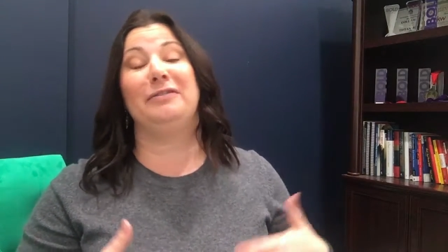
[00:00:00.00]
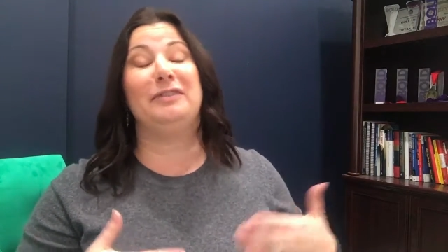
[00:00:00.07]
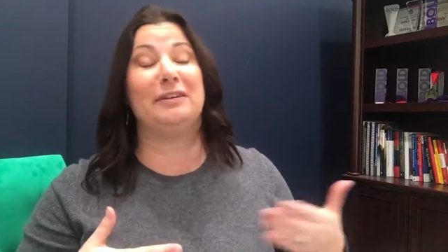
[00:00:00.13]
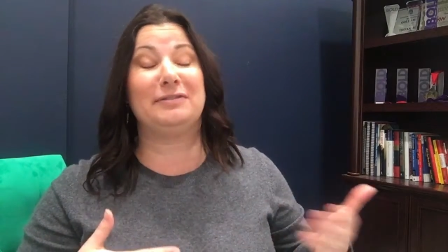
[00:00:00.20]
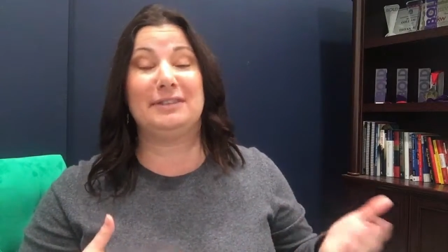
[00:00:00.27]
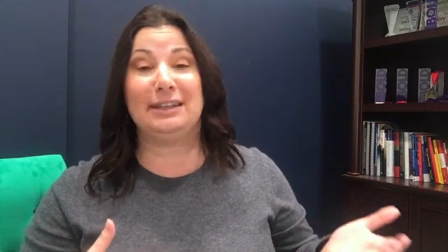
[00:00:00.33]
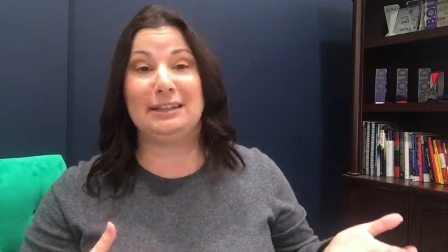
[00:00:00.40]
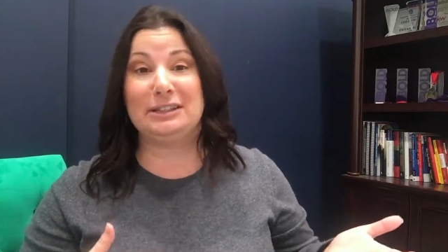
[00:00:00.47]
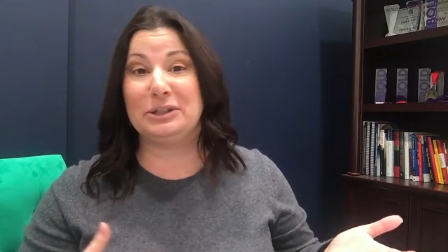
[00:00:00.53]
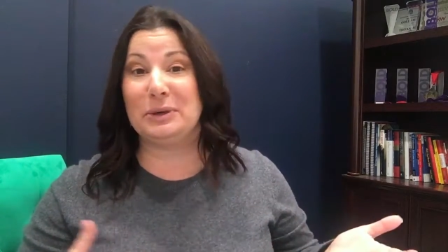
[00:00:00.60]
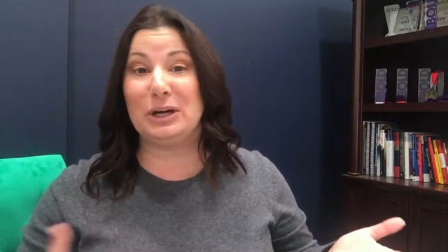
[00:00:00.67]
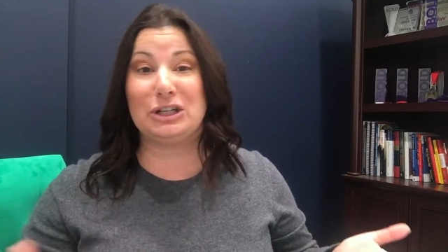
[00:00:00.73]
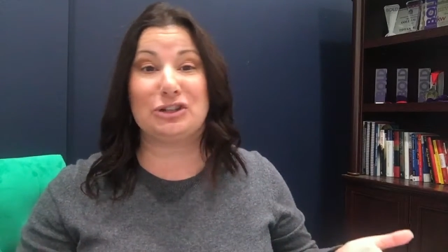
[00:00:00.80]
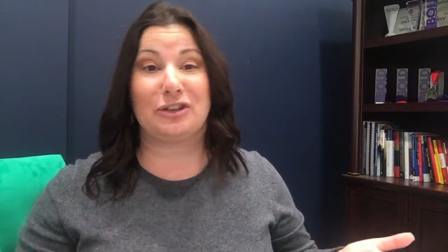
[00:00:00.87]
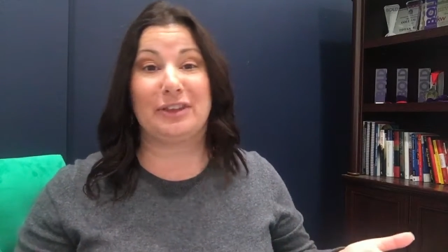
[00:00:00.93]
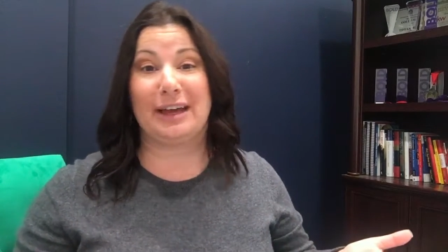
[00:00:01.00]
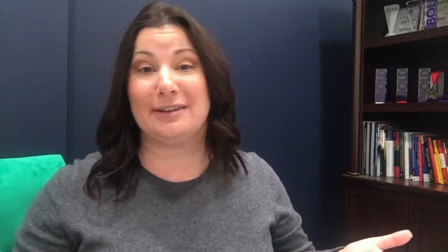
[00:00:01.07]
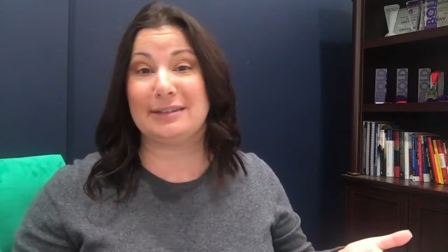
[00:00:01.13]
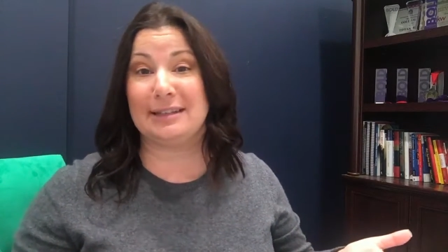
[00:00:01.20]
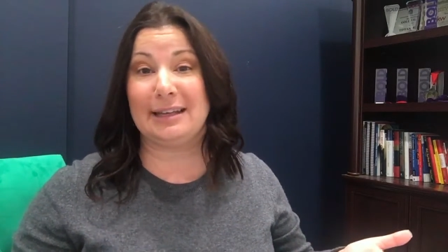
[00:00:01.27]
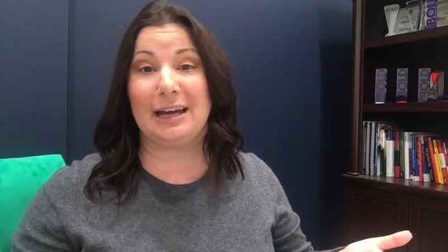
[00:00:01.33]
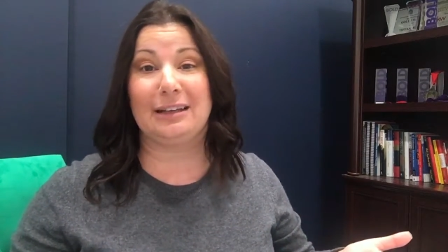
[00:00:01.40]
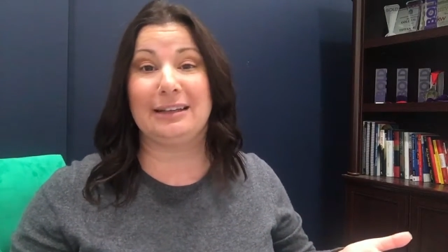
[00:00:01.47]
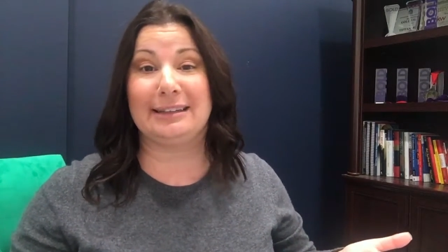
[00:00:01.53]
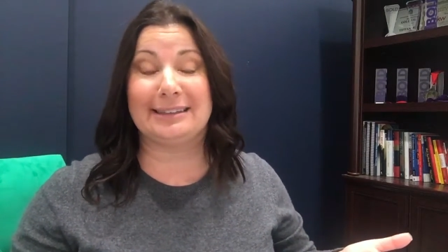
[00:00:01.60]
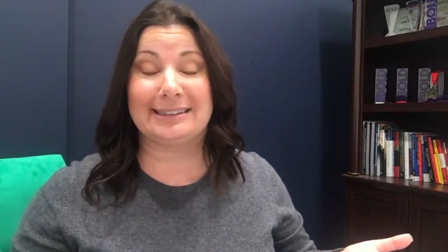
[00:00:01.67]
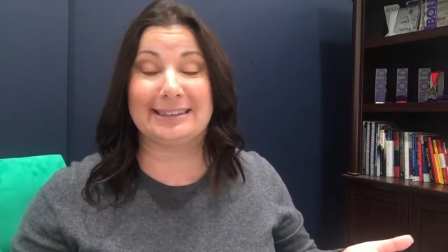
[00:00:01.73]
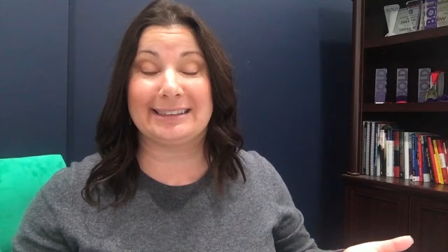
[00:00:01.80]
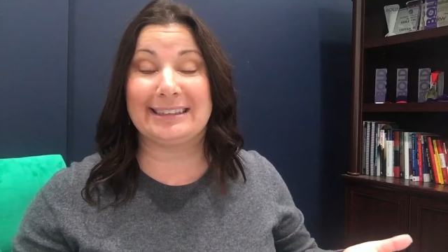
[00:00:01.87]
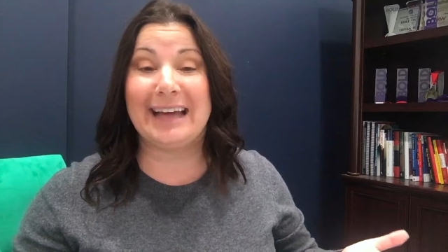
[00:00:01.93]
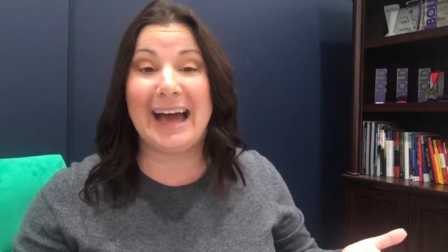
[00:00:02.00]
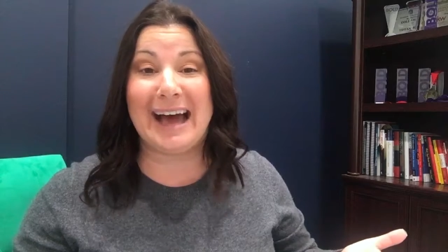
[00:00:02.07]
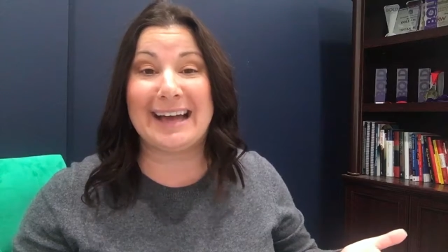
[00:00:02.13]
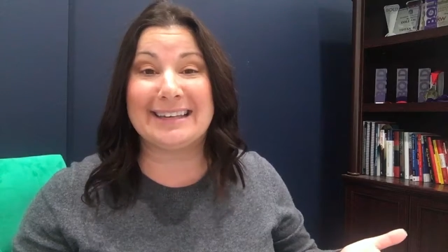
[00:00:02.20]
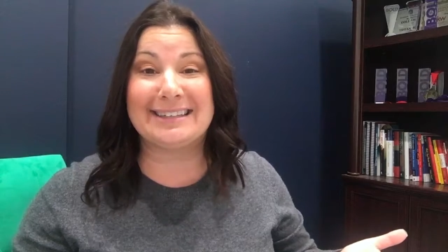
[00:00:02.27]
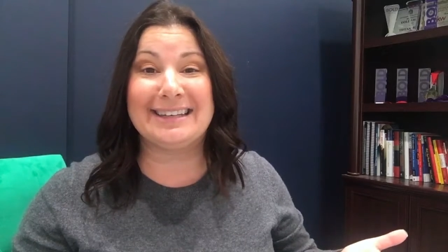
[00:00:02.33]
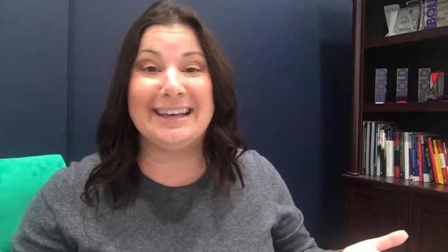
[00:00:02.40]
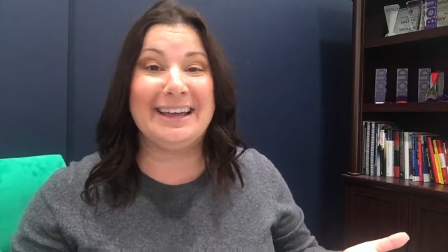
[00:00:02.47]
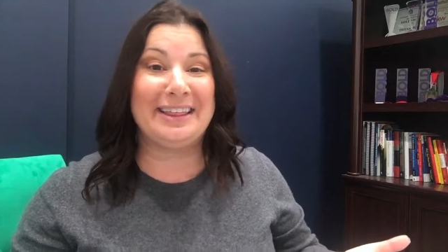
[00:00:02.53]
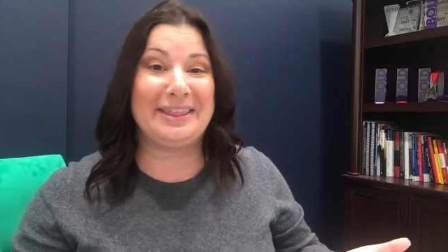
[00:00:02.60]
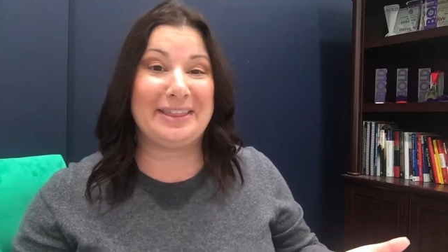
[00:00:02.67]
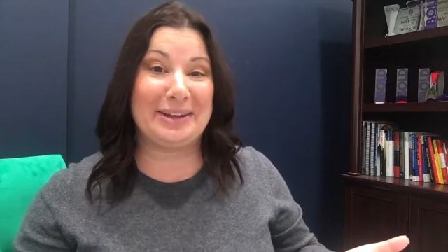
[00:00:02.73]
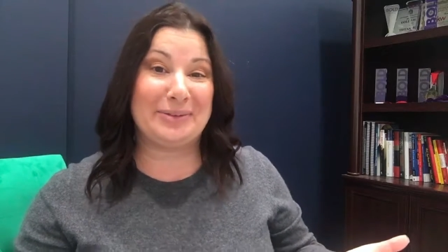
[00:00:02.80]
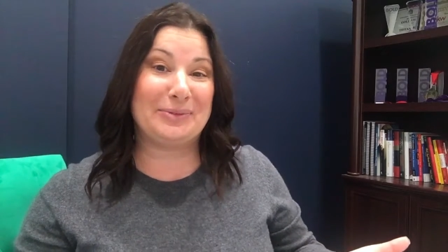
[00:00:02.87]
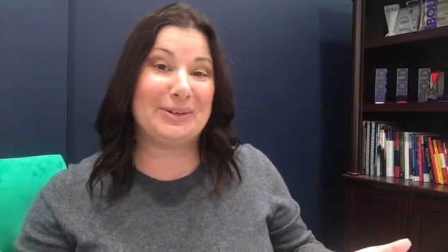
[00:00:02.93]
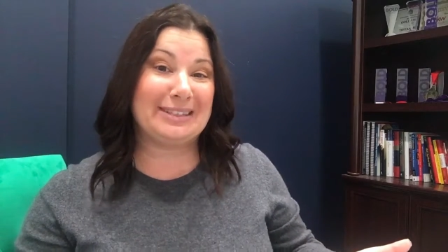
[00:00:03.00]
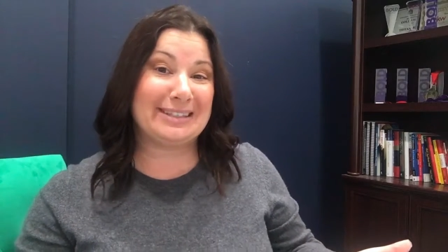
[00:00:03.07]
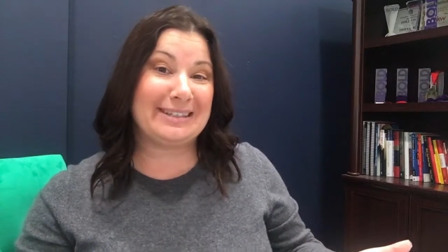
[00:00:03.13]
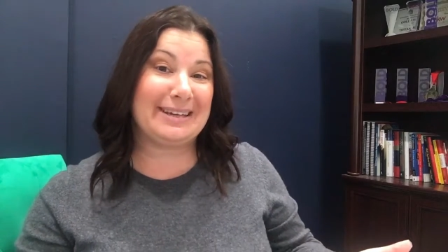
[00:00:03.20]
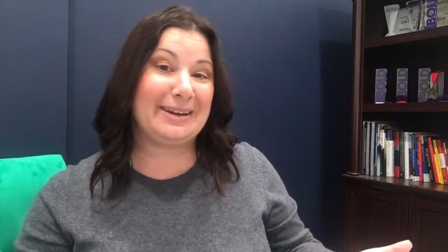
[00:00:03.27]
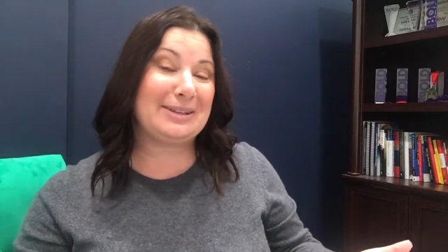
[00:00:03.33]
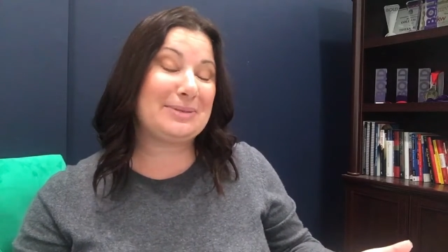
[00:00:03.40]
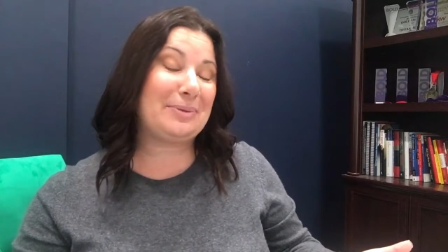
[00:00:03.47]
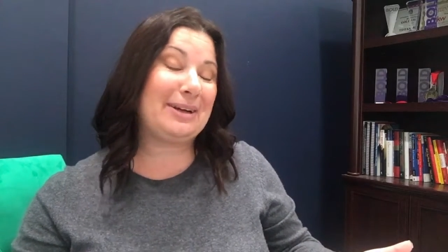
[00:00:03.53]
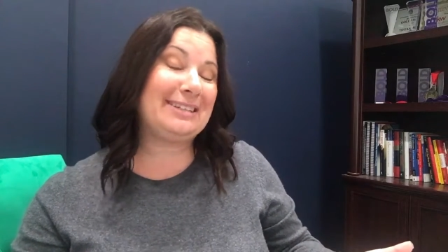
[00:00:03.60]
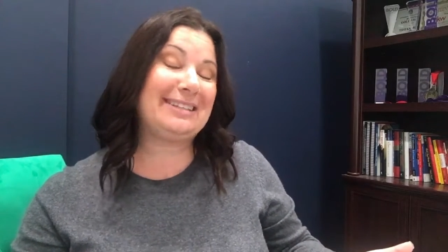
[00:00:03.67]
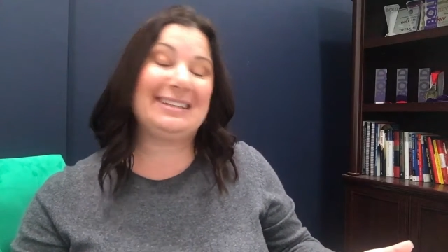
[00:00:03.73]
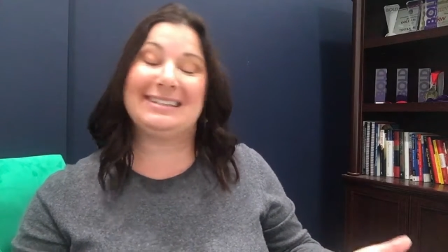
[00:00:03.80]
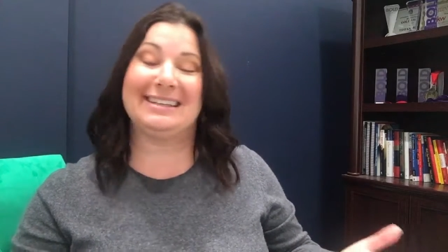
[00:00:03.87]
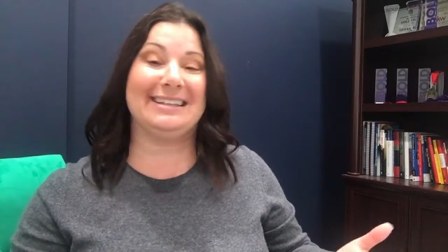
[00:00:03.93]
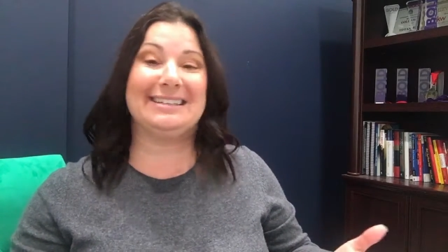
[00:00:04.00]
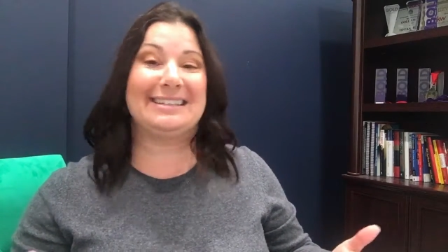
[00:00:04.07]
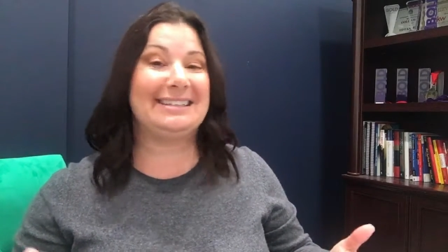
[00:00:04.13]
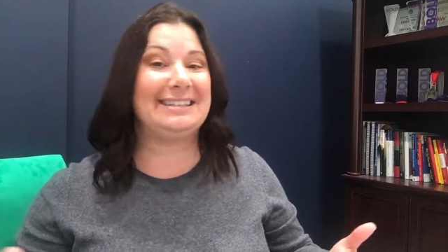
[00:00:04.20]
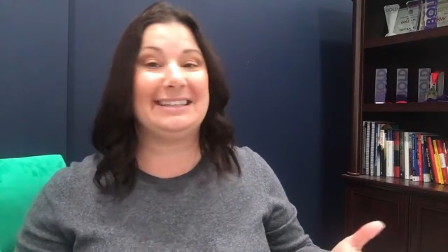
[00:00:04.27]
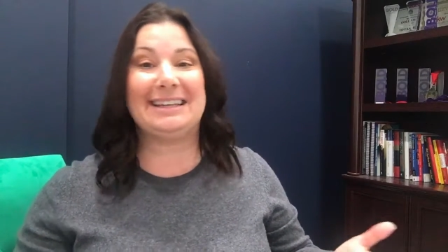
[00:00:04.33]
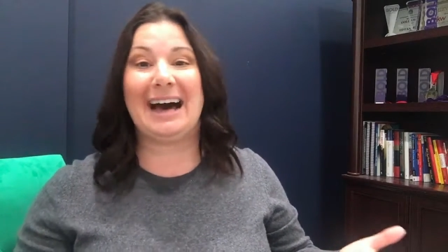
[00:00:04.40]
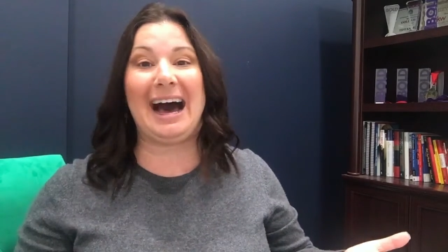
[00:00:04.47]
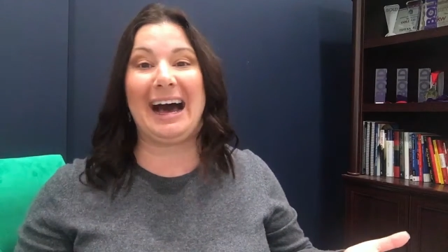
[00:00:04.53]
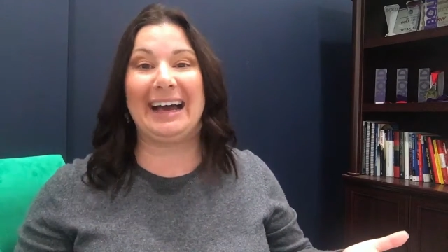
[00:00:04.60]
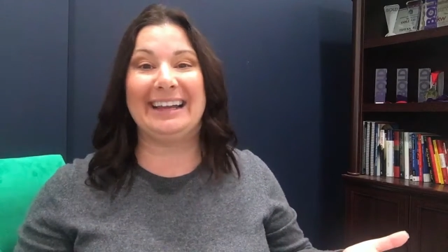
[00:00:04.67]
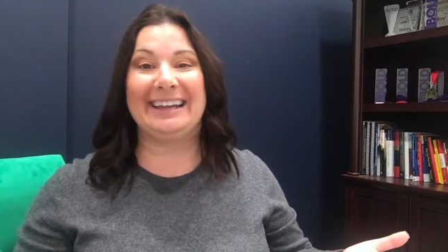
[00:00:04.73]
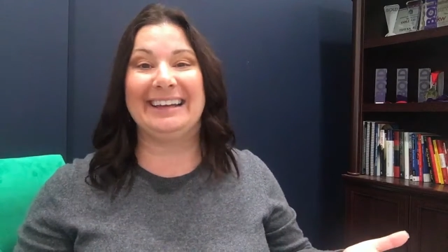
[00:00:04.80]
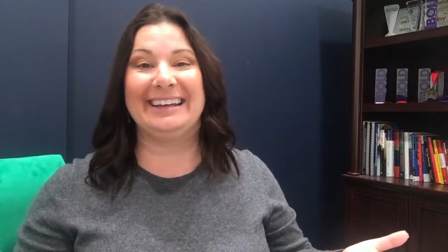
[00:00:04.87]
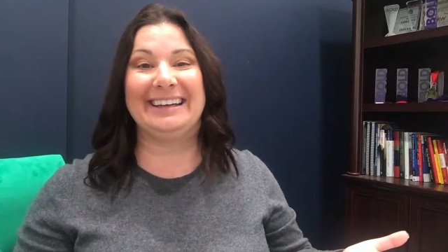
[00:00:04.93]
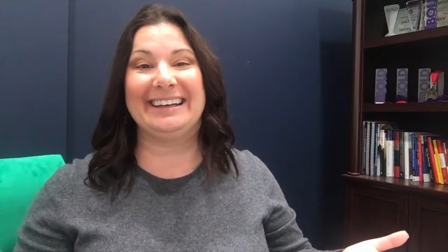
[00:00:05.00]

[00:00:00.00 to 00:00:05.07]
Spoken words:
$50,000 to $100,000 less than what the sales price is not